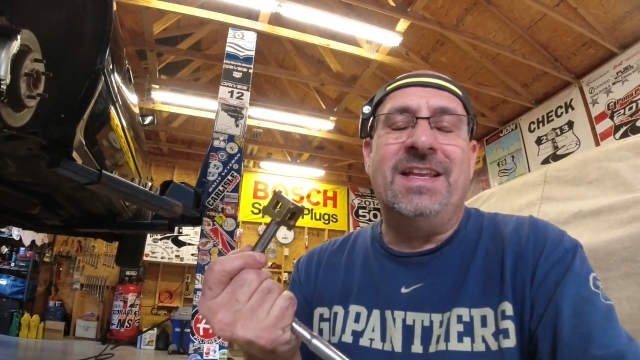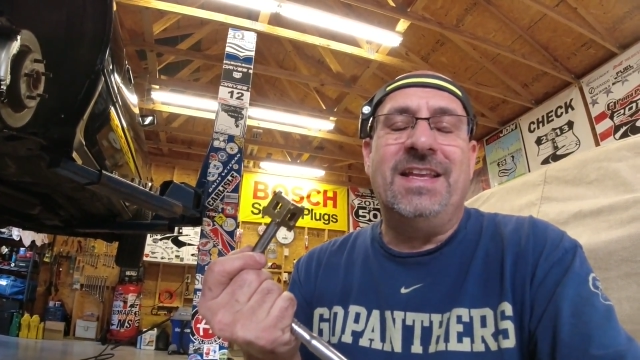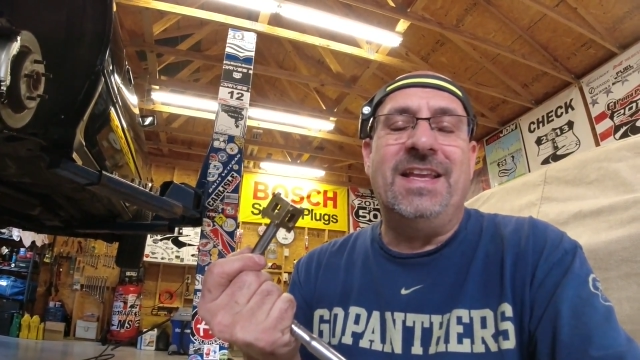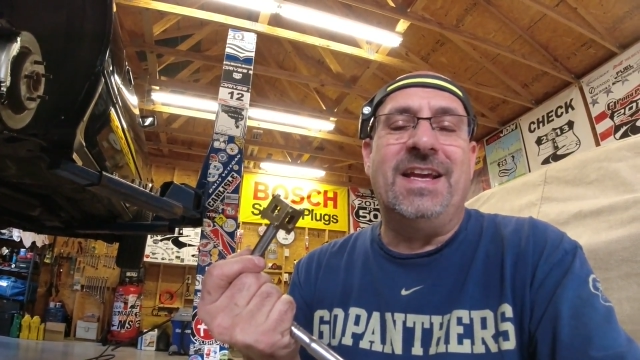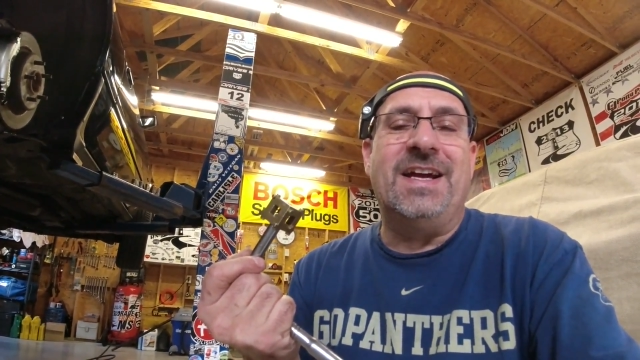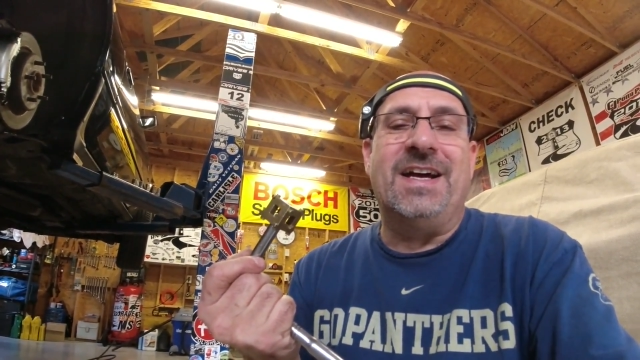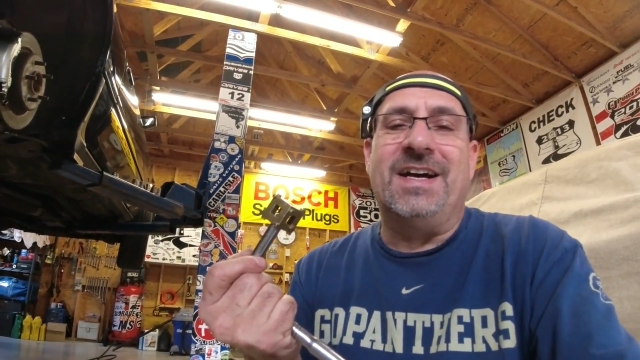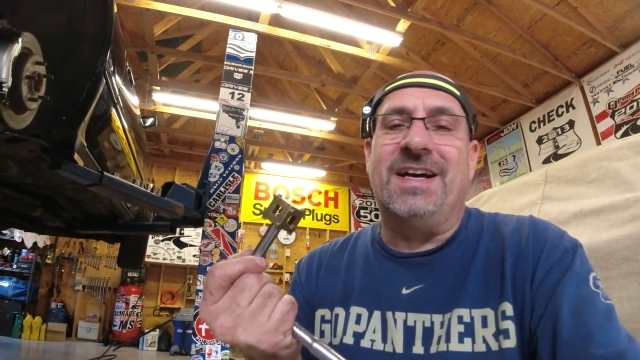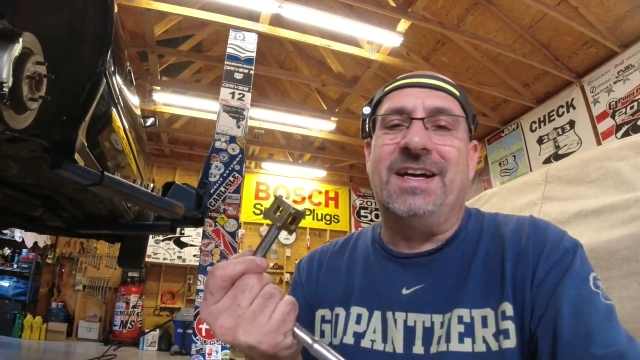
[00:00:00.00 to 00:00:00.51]

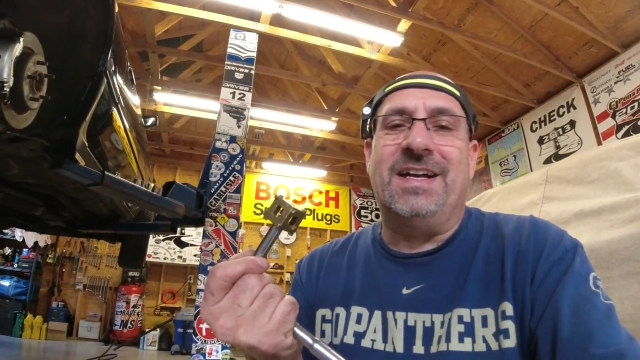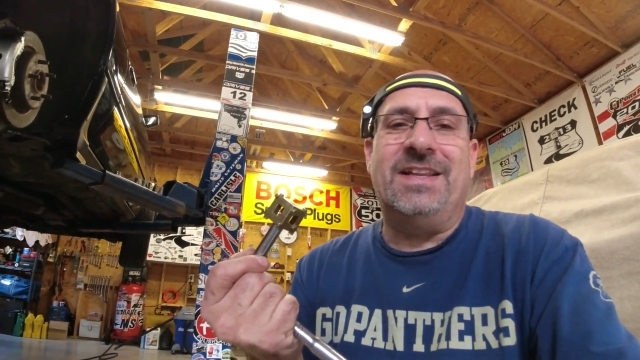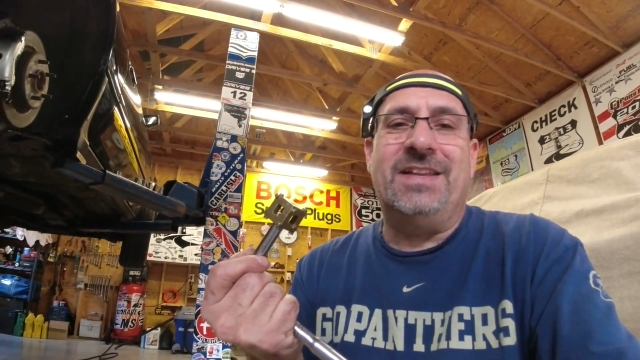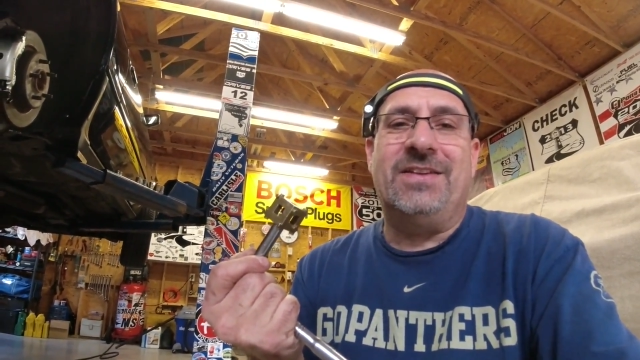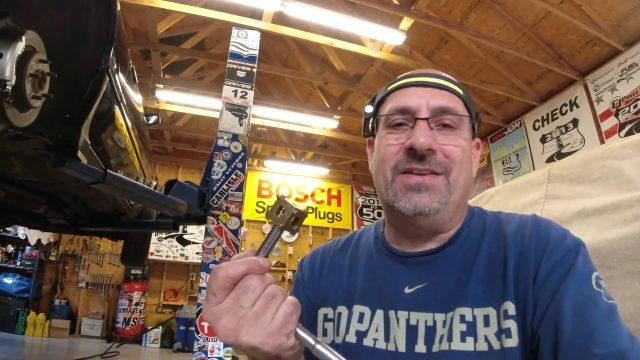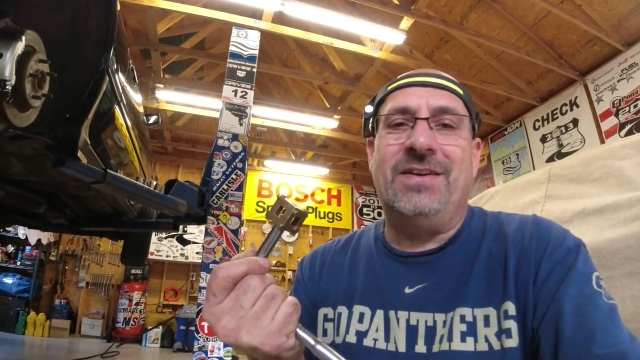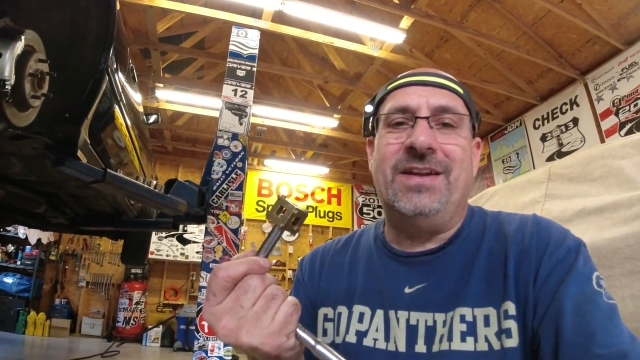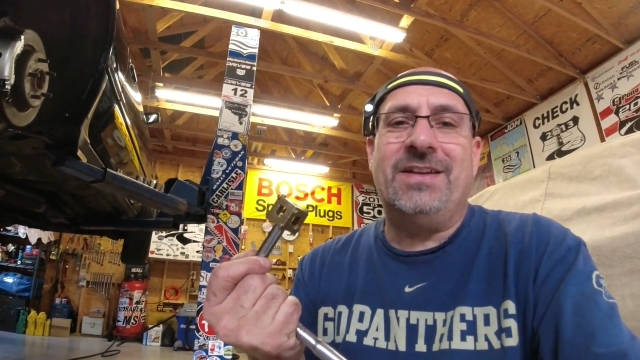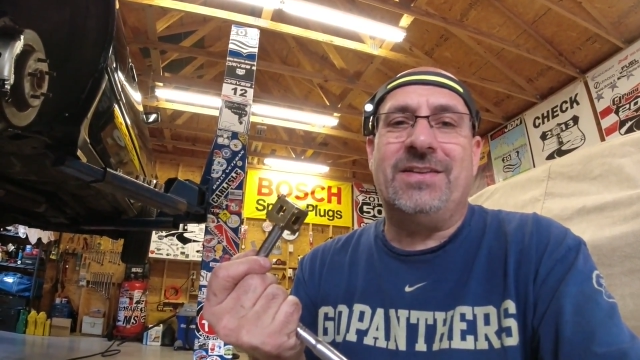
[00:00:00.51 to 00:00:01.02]
yeah,
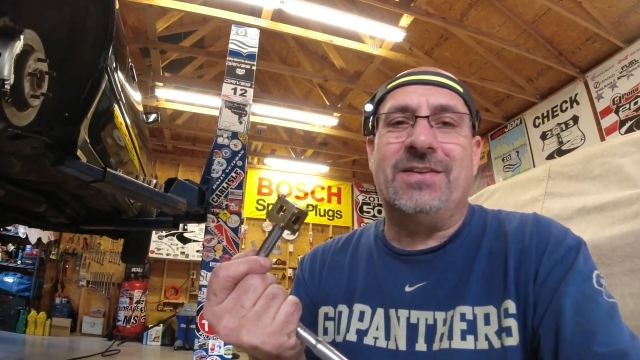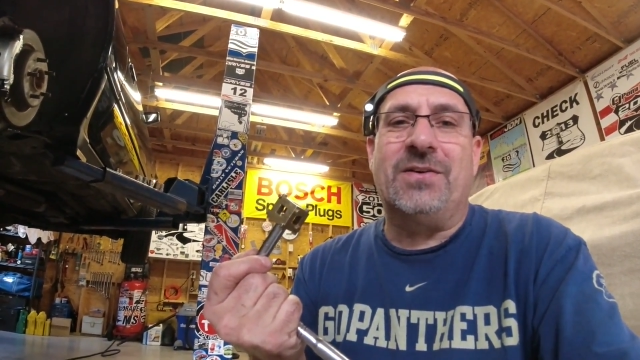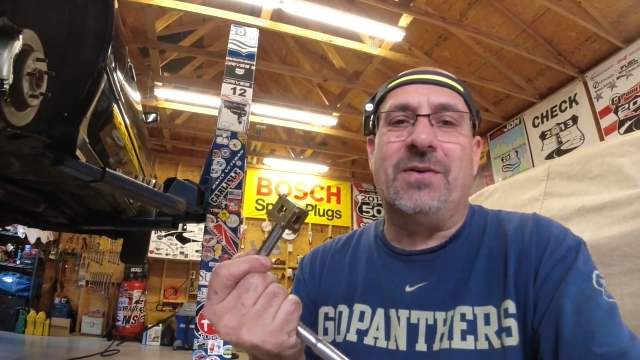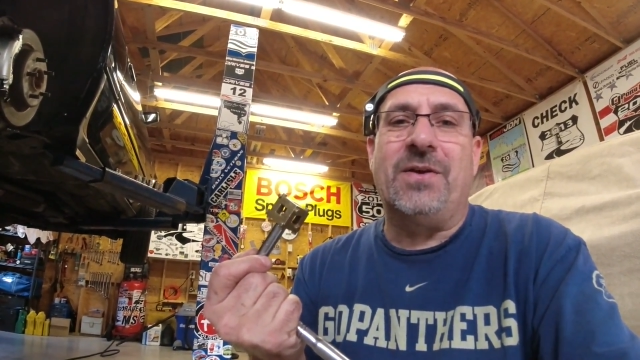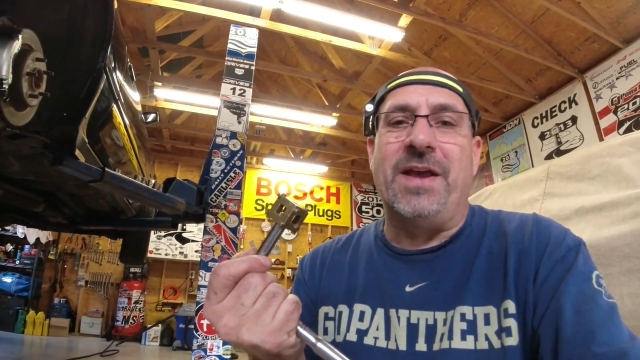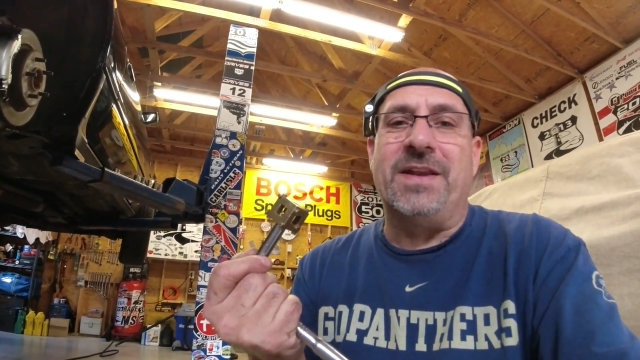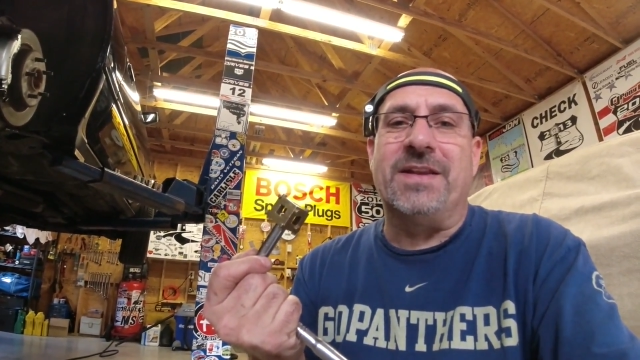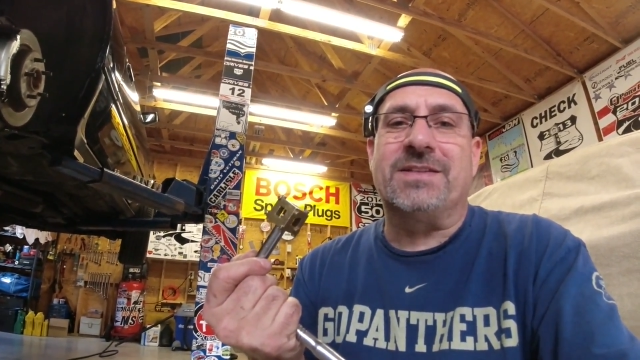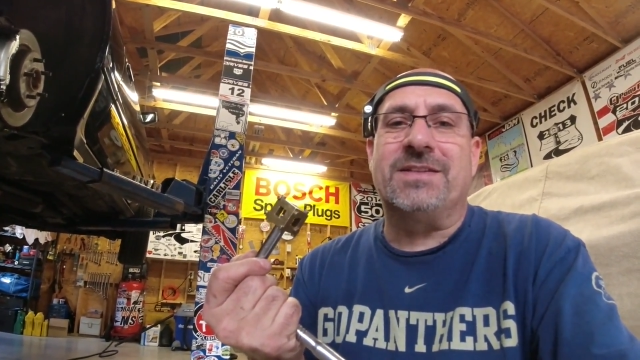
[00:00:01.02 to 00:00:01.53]
they're not the
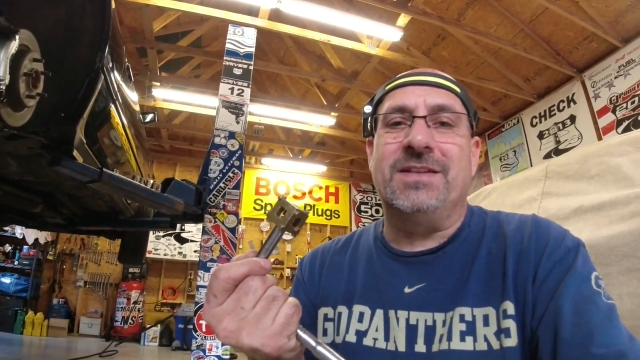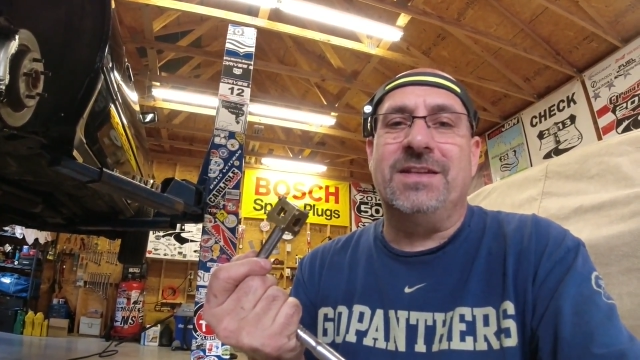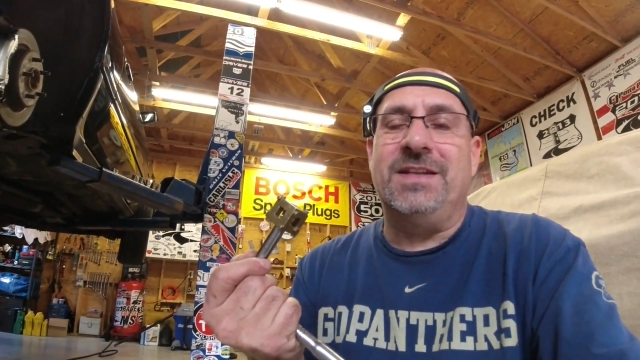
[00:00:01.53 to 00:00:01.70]
greatest.